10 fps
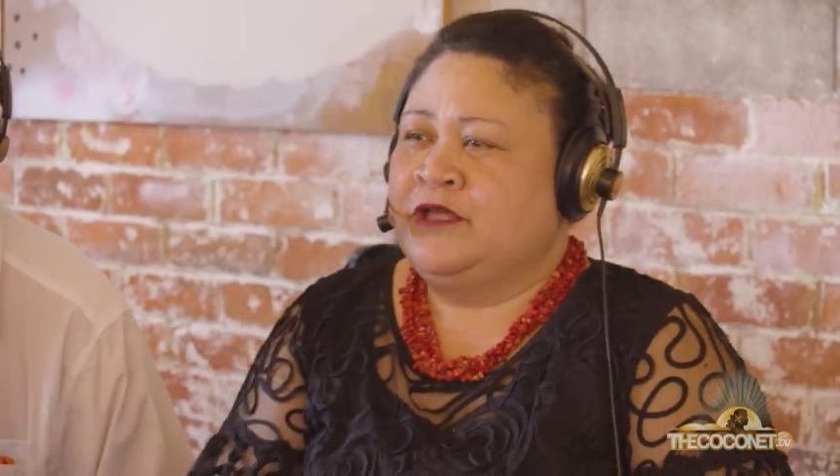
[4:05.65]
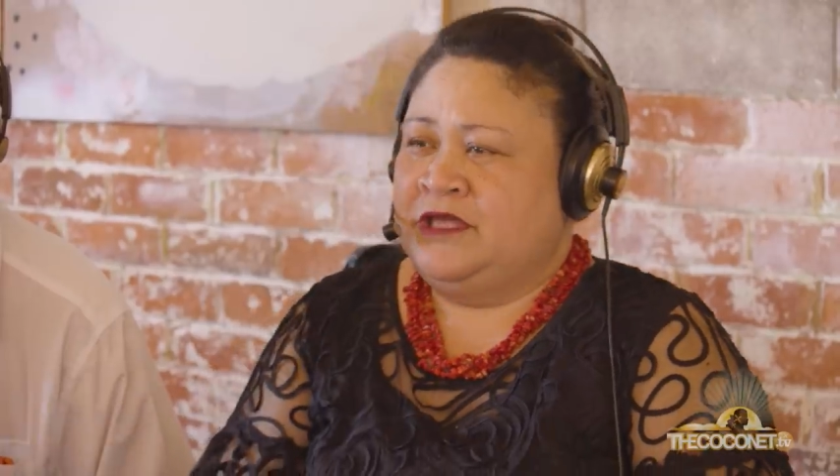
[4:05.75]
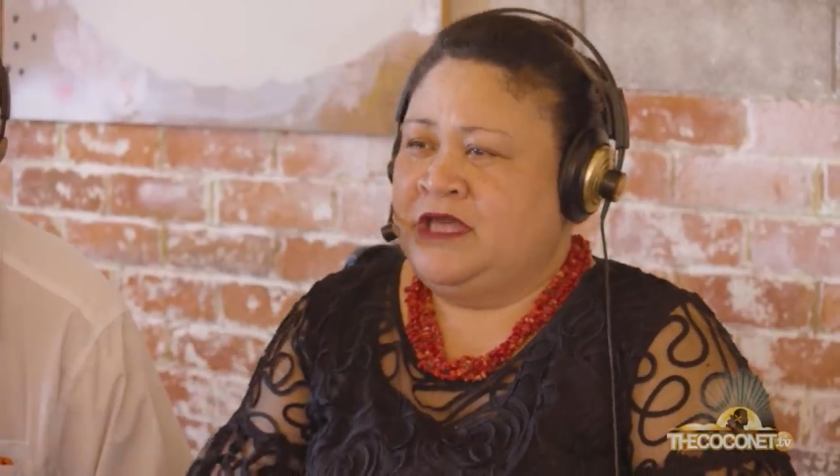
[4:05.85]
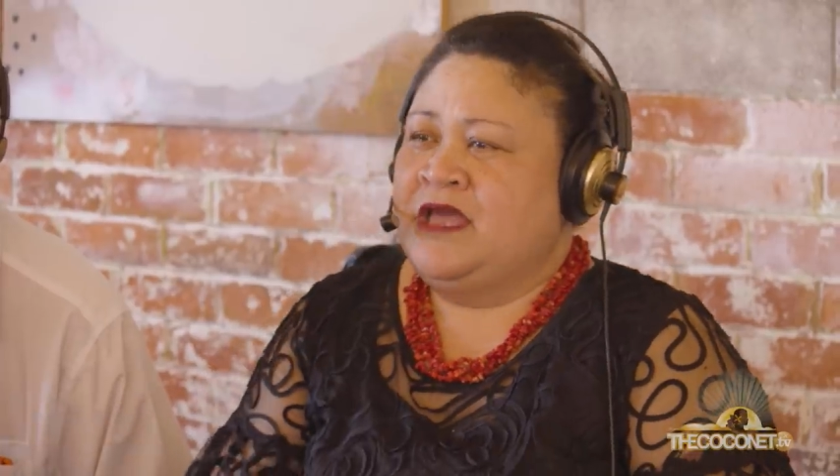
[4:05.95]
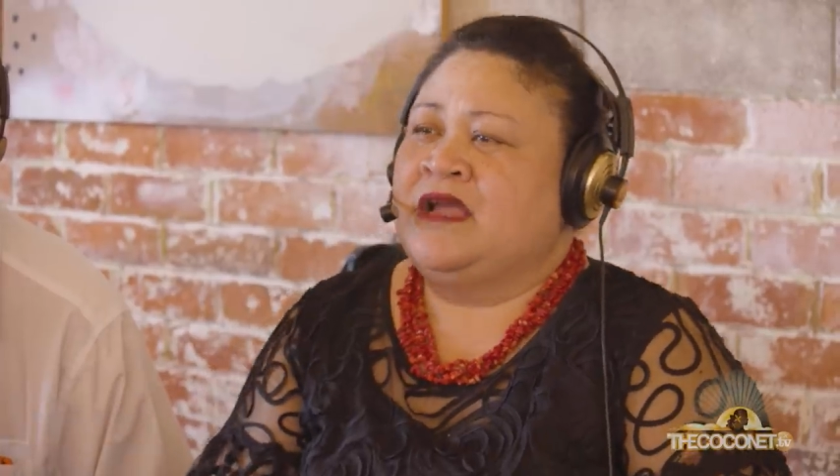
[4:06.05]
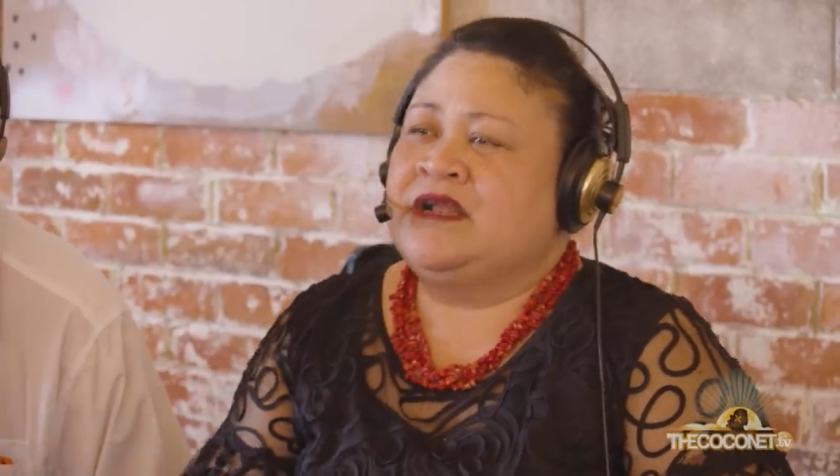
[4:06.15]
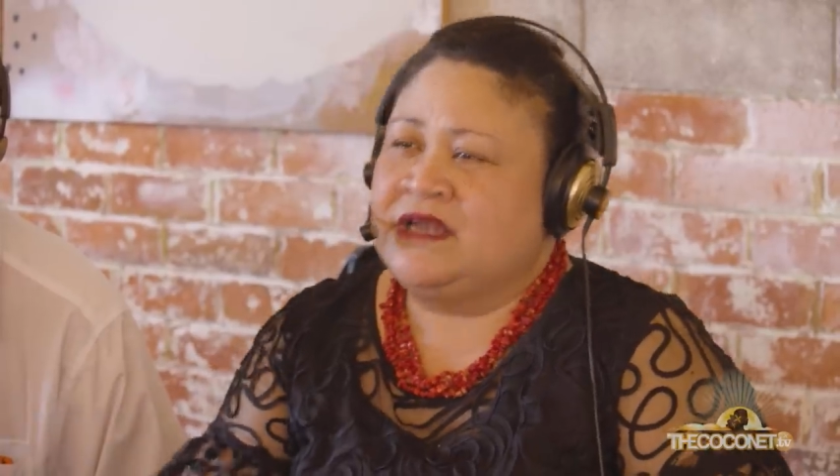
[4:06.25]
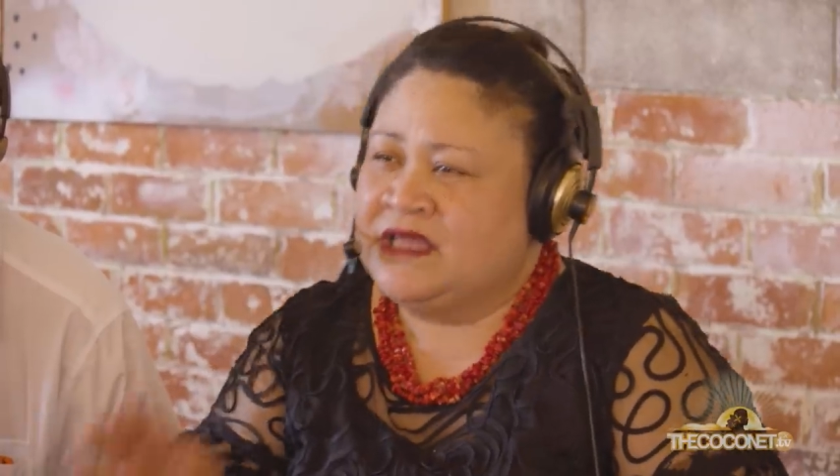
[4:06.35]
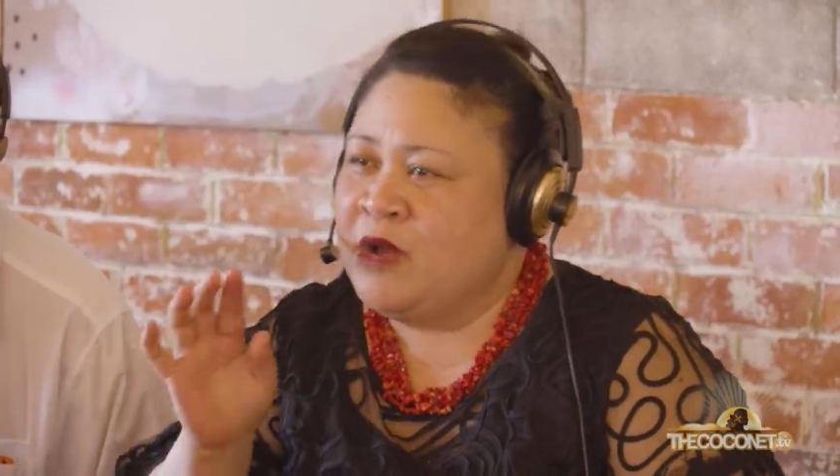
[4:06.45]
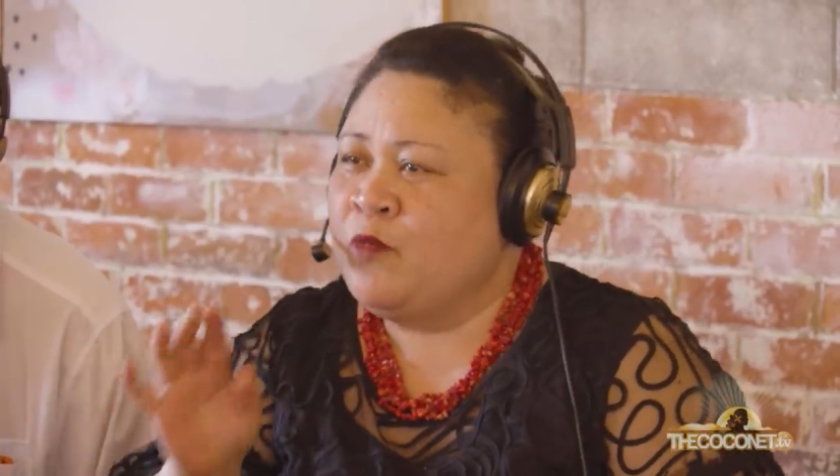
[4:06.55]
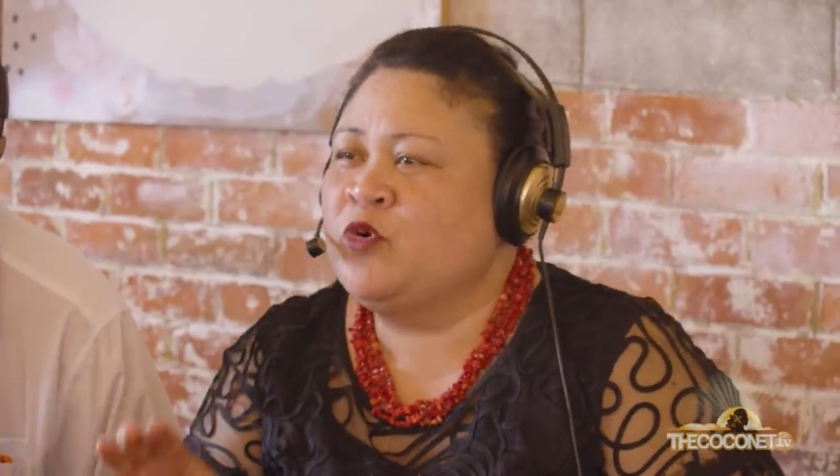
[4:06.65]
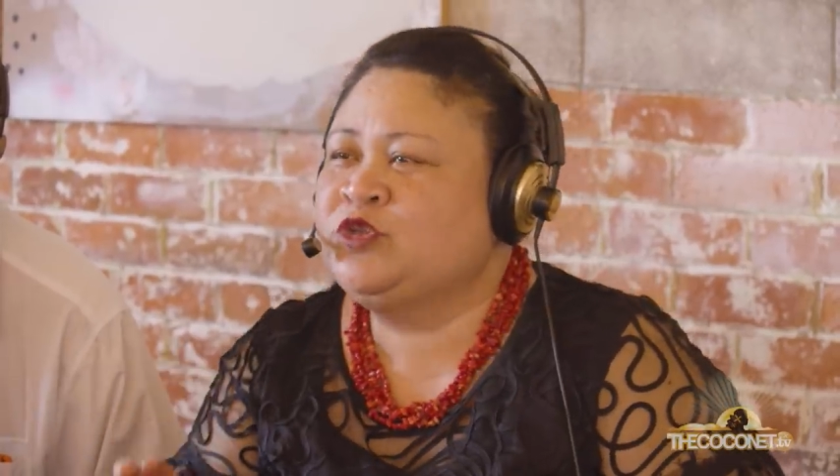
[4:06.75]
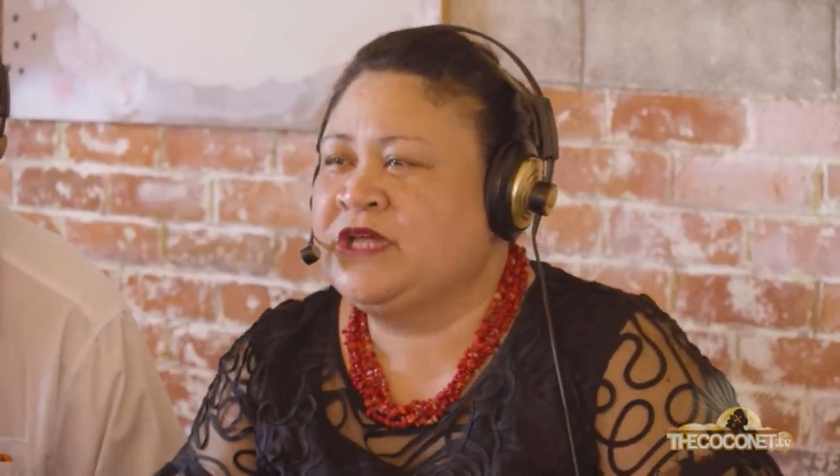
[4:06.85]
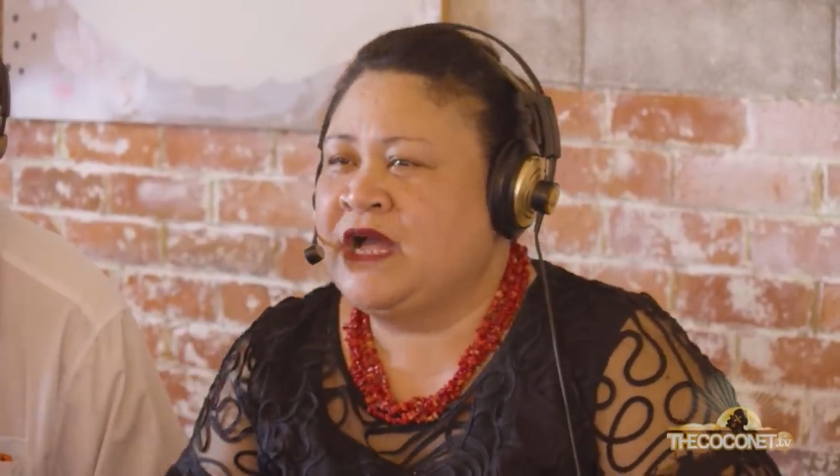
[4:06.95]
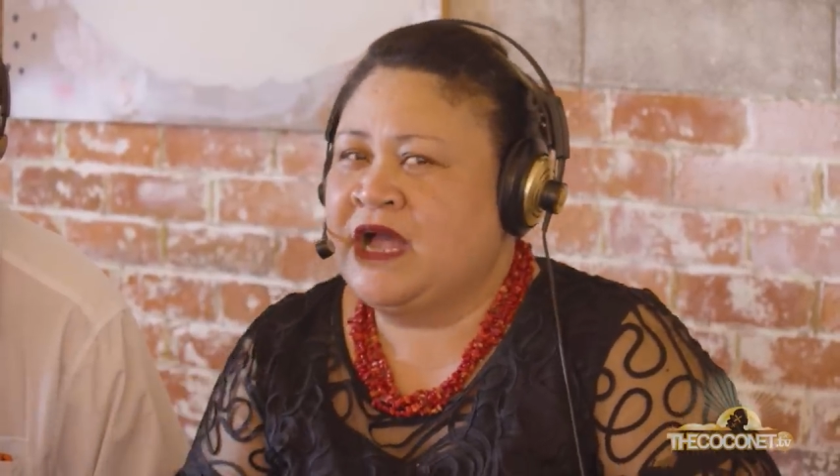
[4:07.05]
Yeah, clear
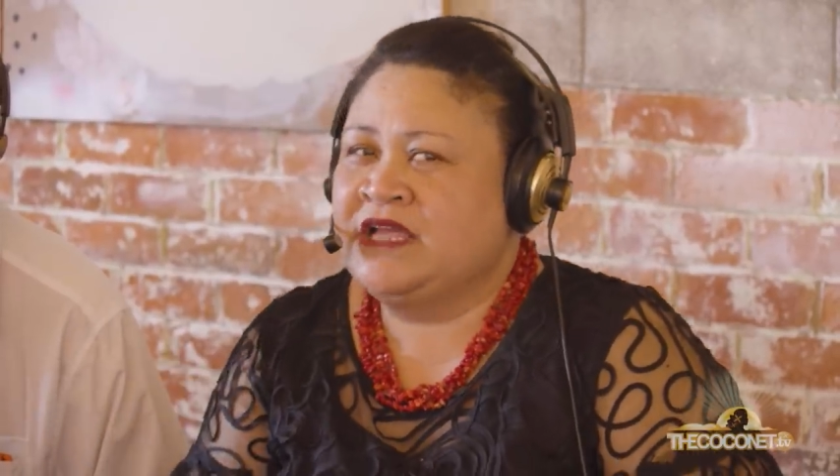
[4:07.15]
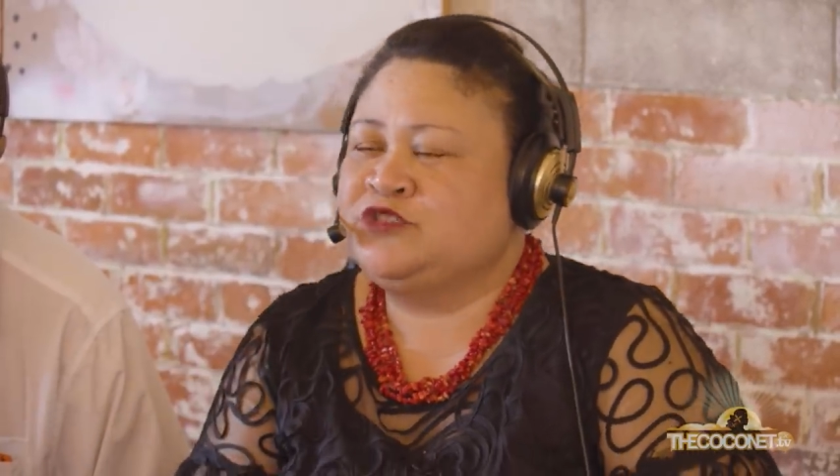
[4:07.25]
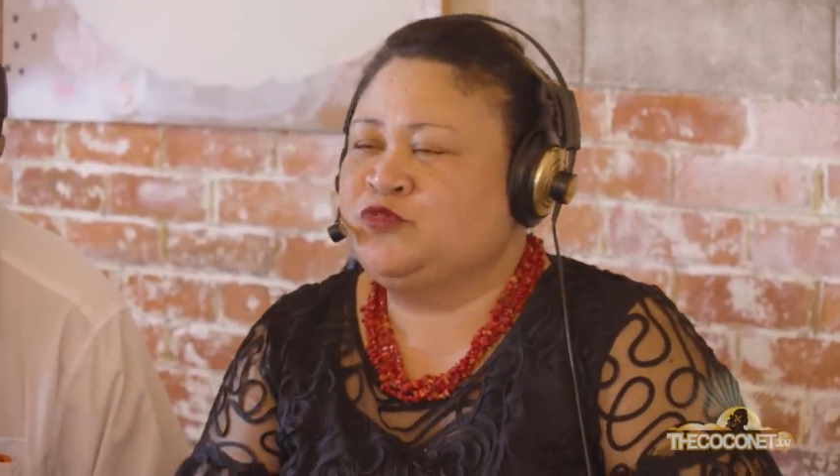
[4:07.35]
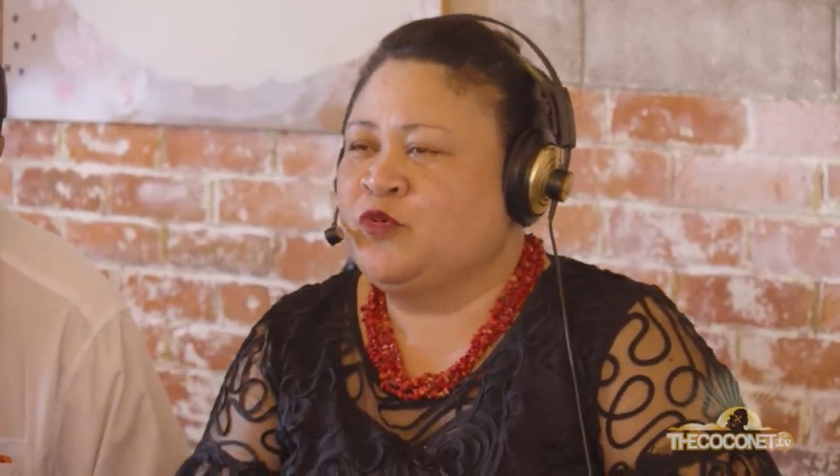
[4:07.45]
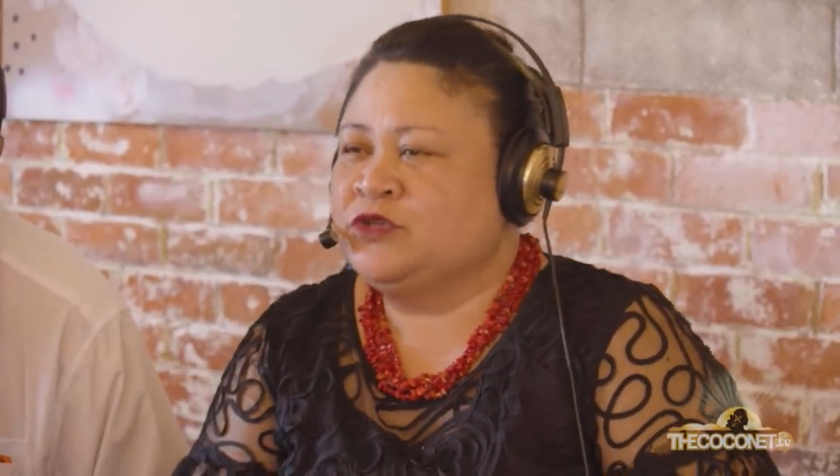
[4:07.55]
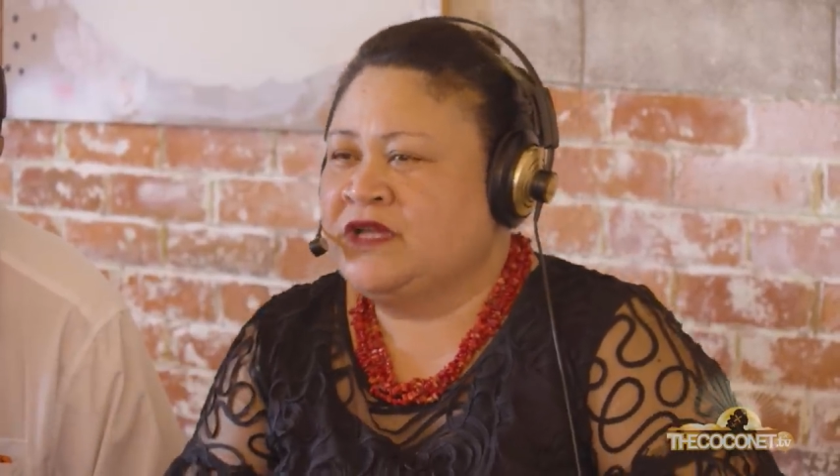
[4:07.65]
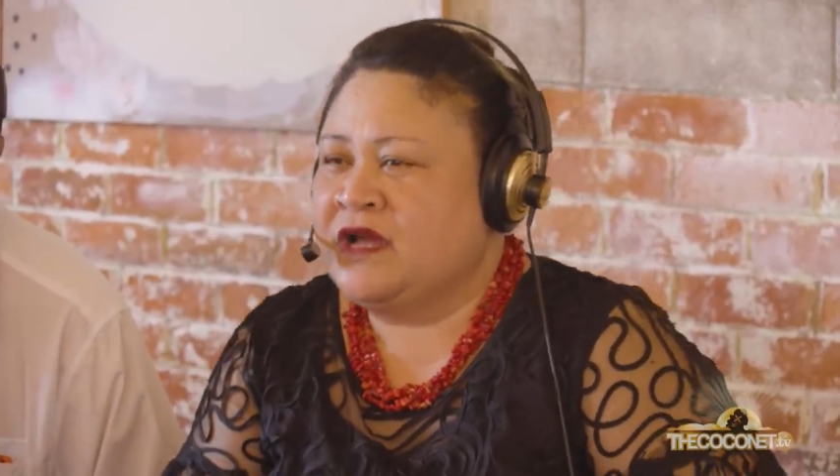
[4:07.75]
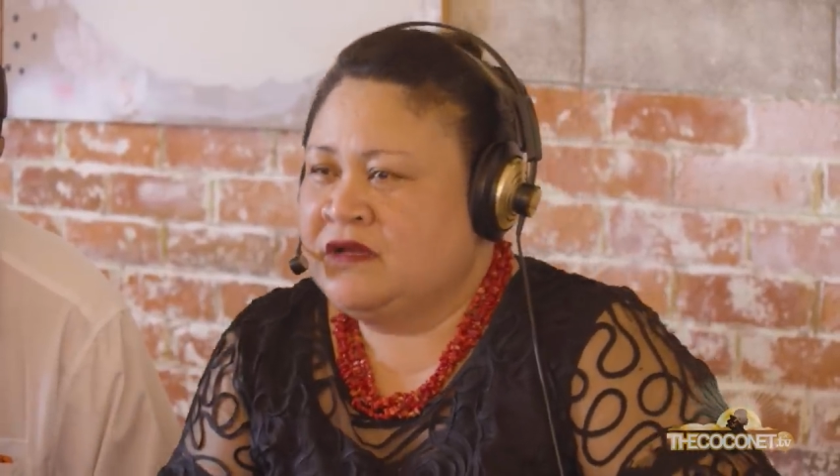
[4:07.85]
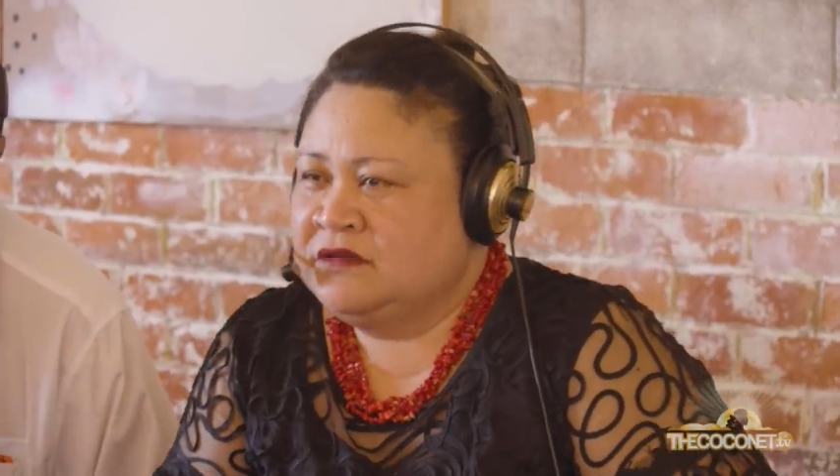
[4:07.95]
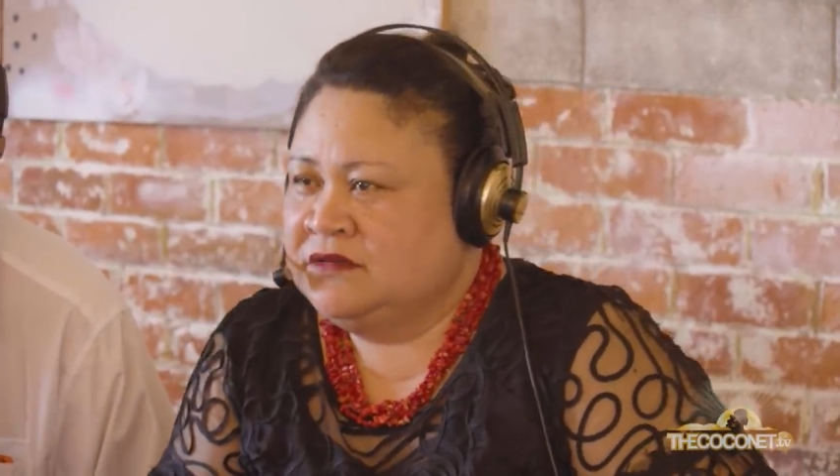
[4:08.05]
water, ice water.